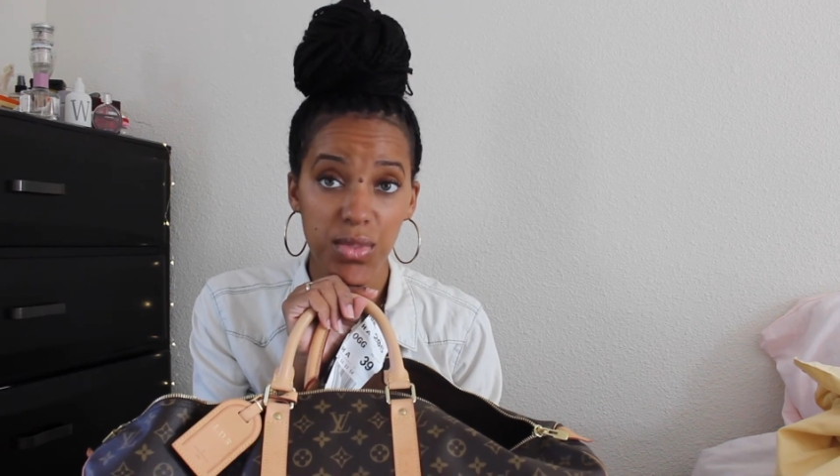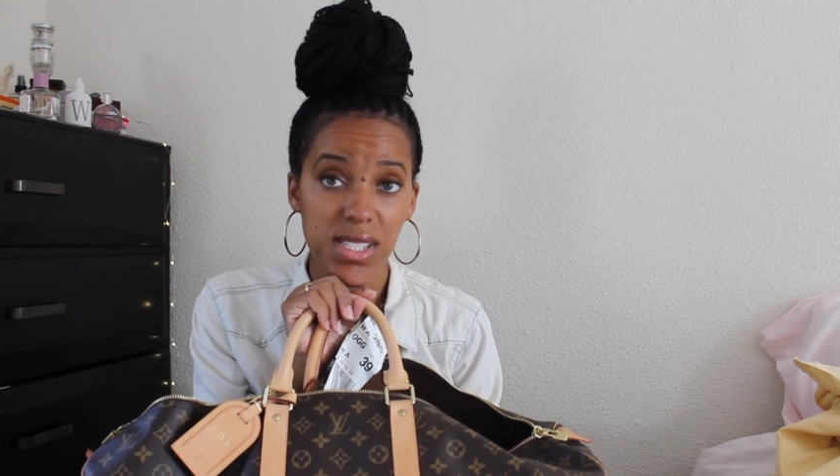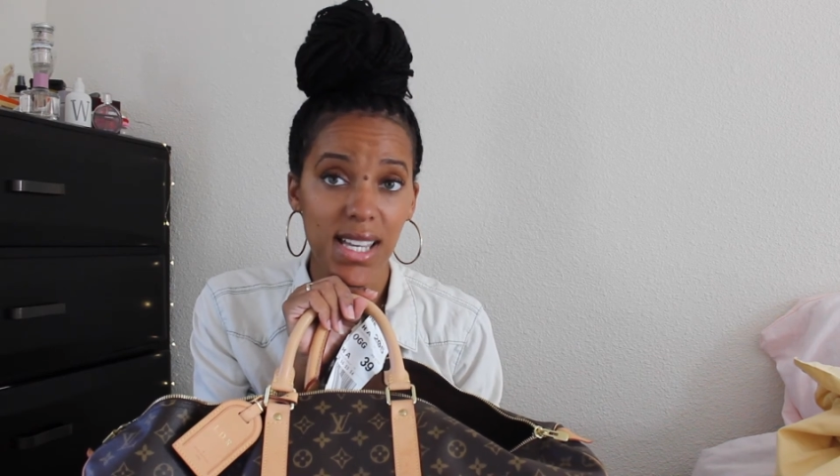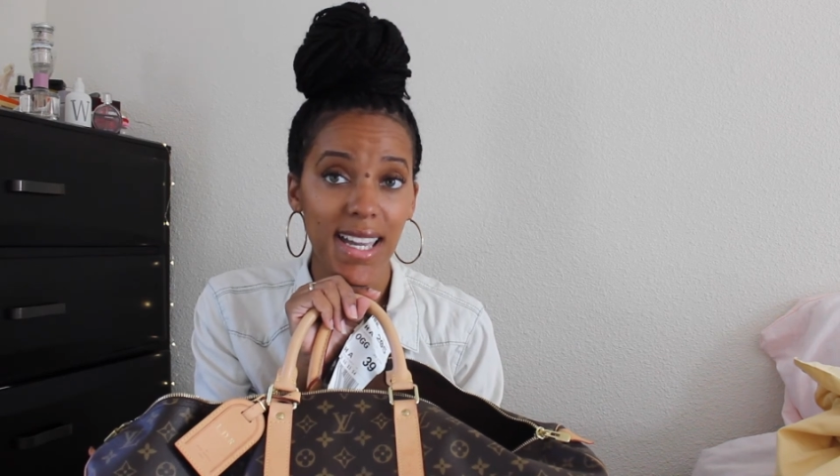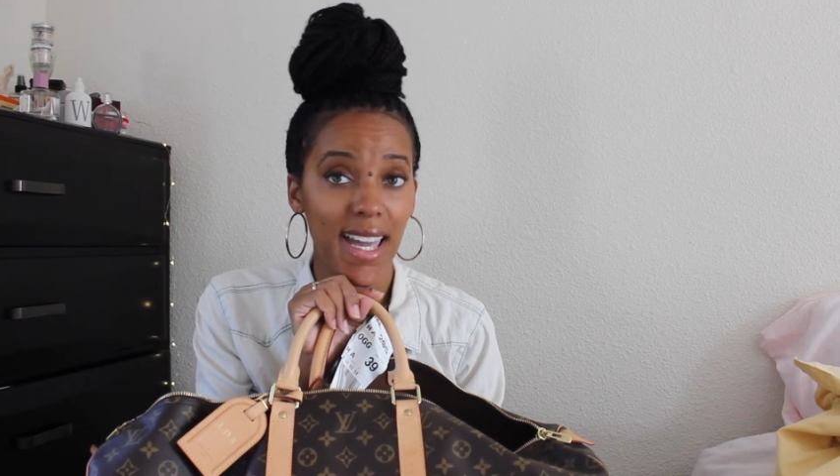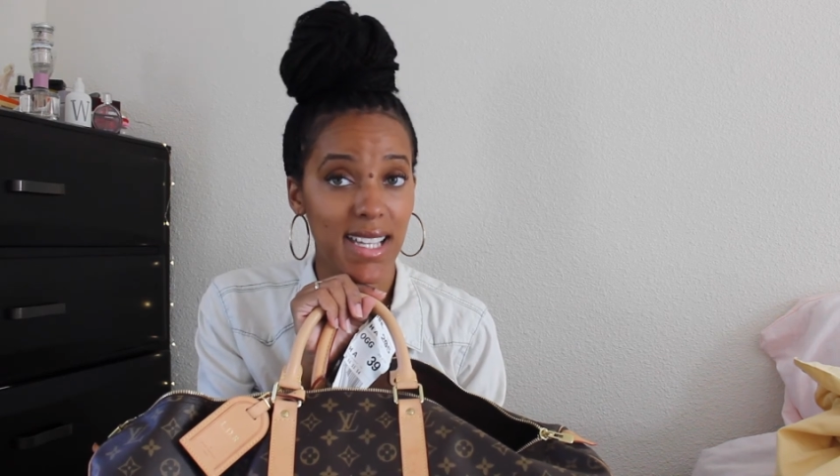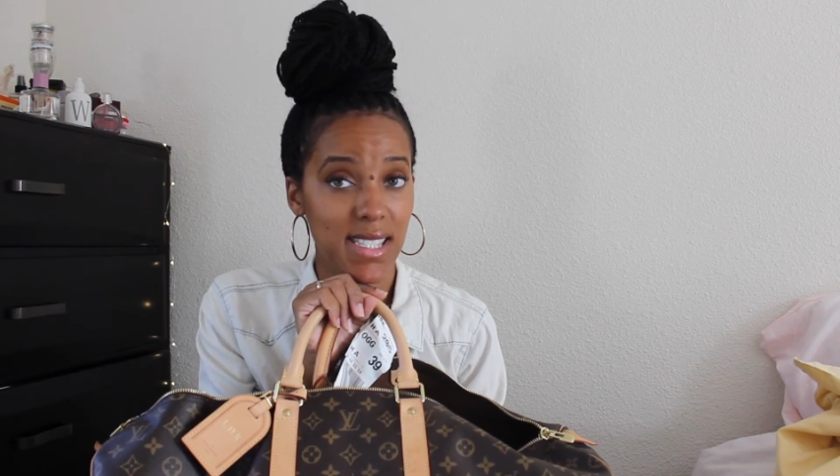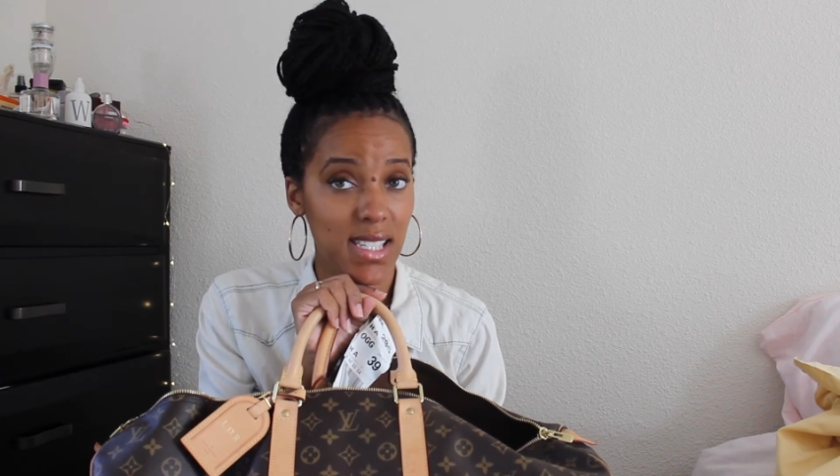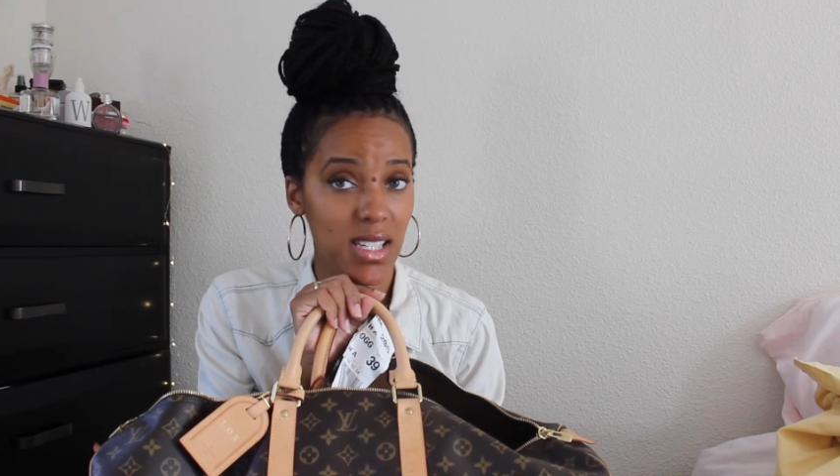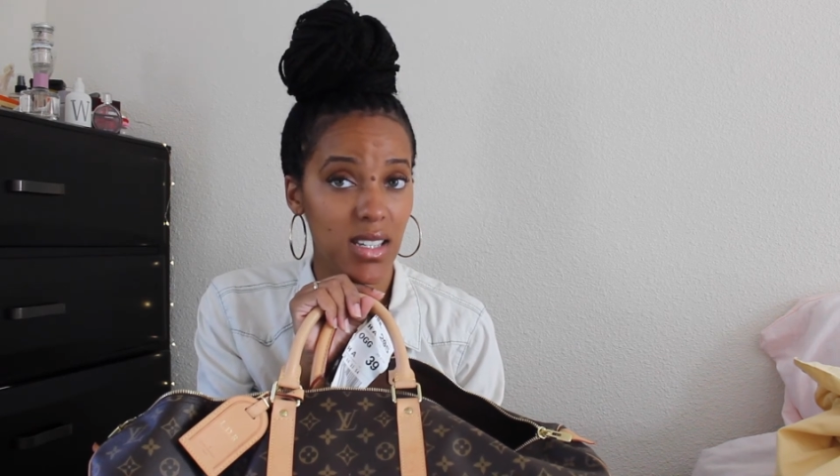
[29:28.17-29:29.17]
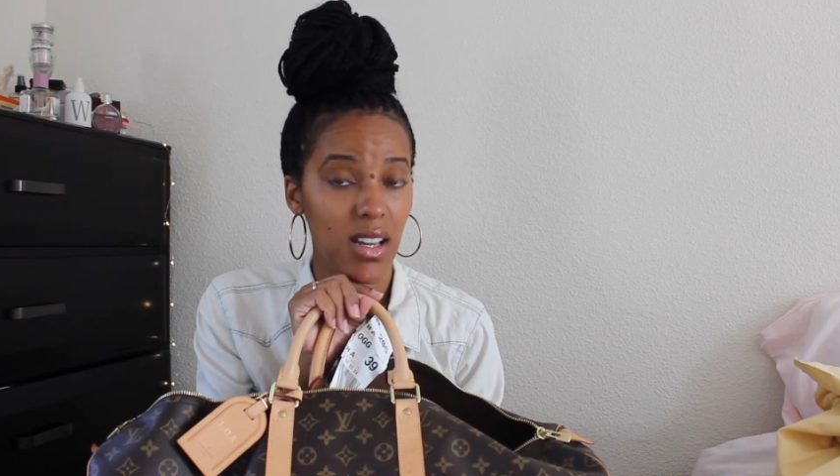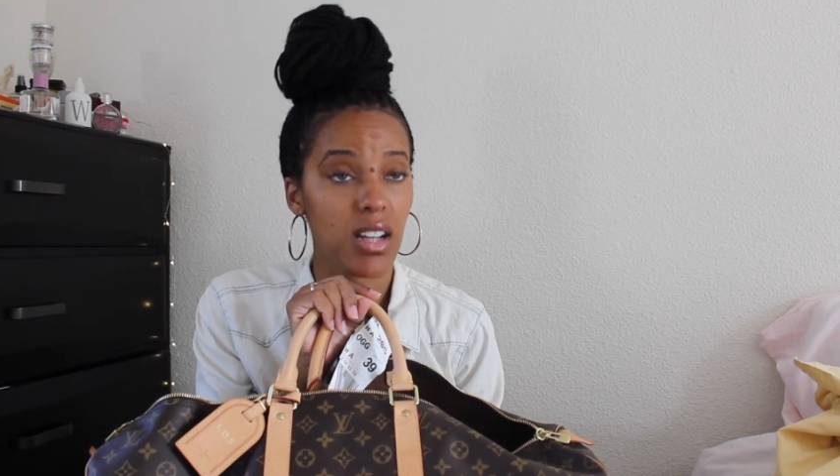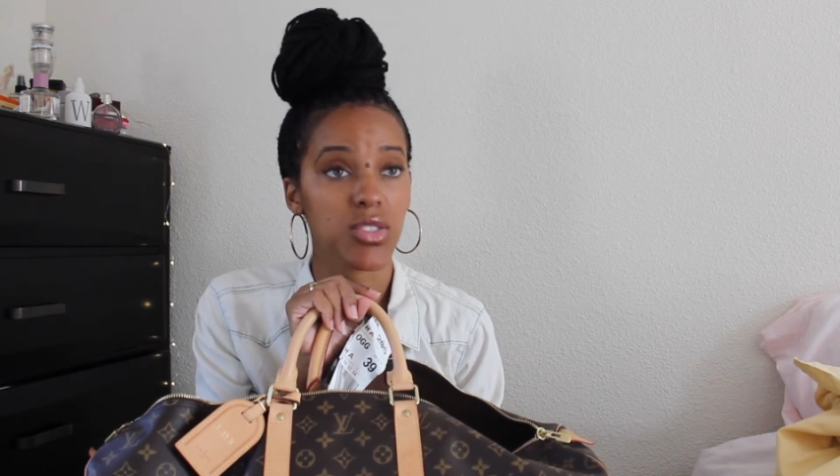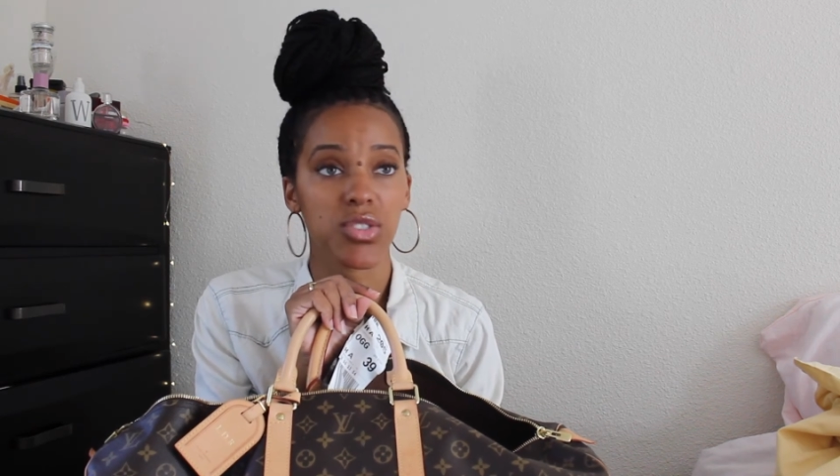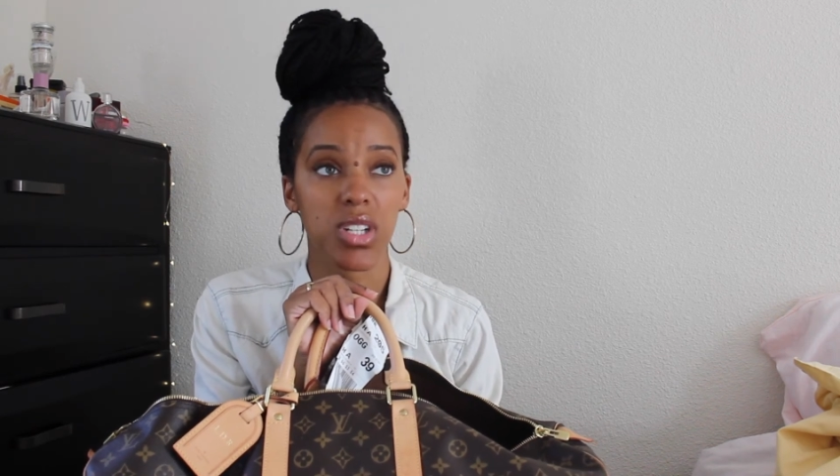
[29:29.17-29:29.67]
was like
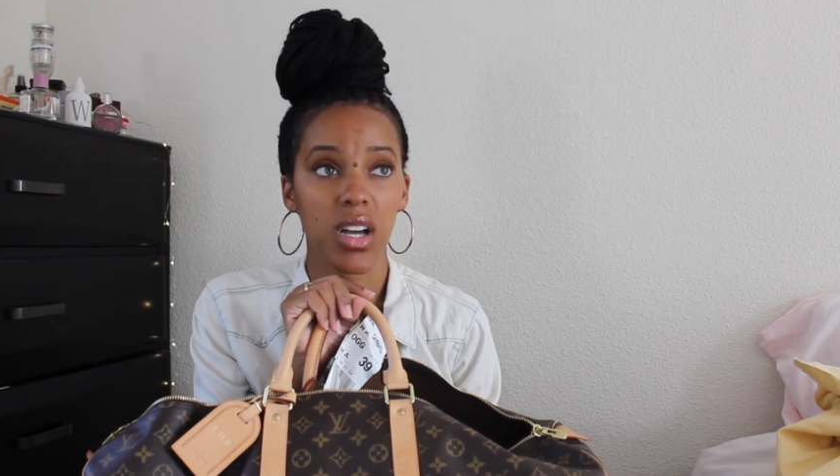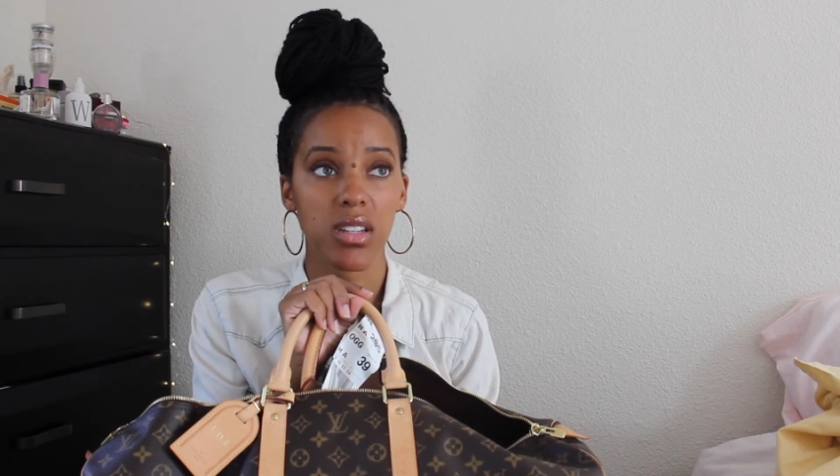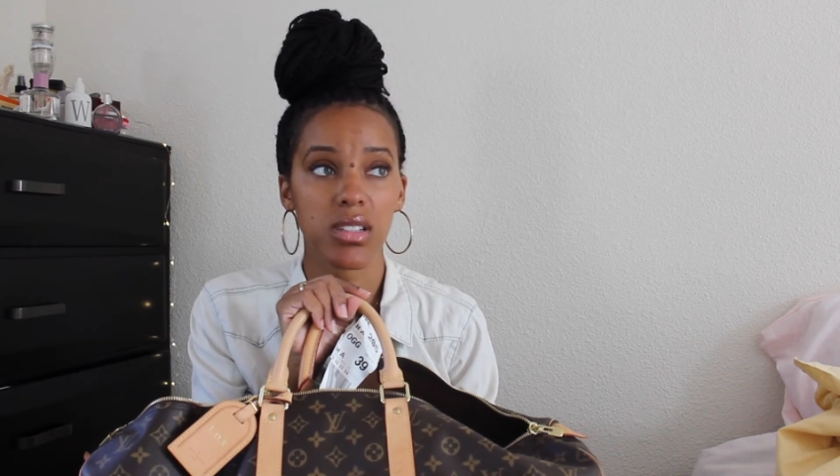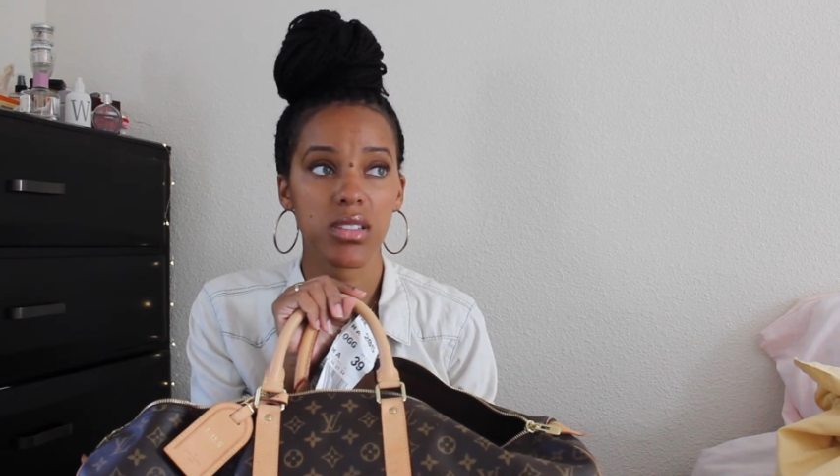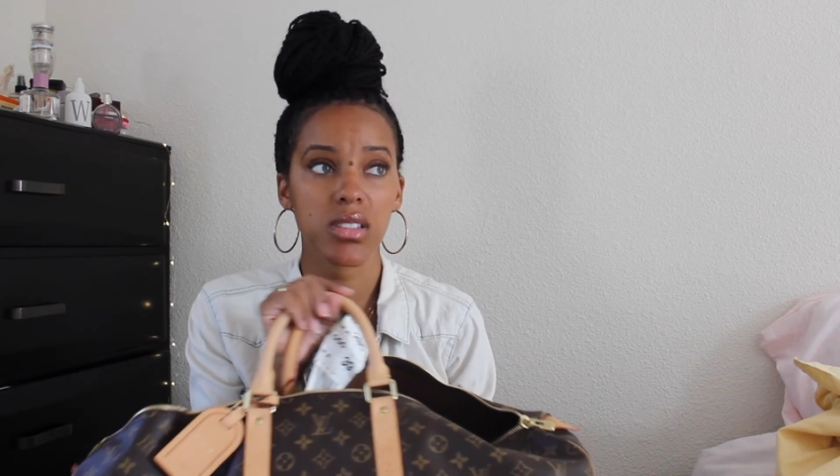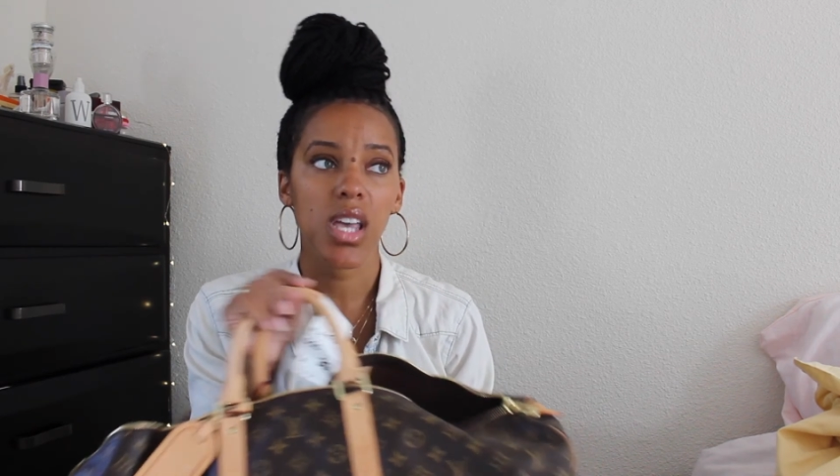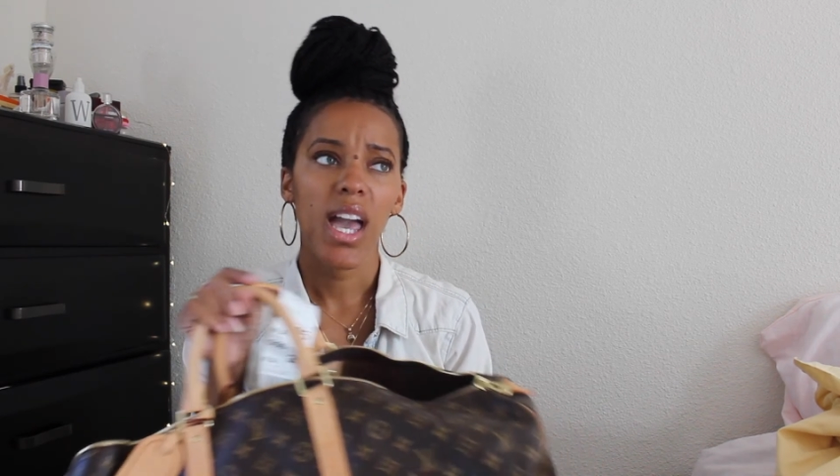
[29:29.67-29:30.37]
$1,800,